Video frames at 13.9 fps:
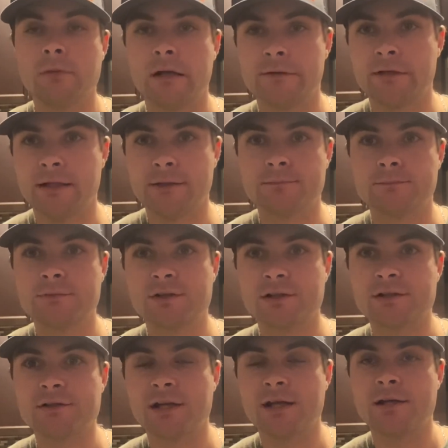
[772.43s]
and then
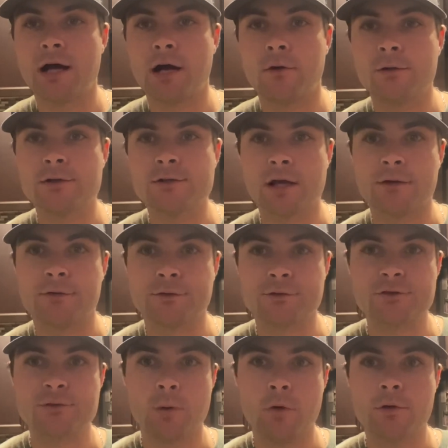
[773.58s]
6 to 8 hours either in a
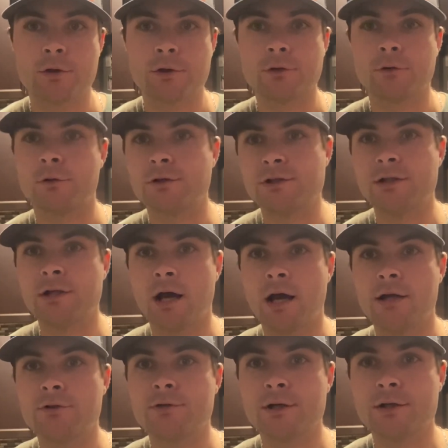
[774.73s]
smoker or
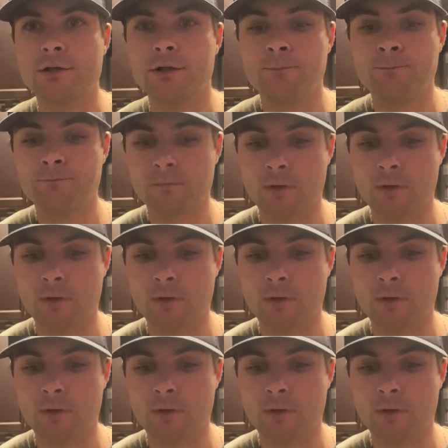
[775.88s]
dehydrator.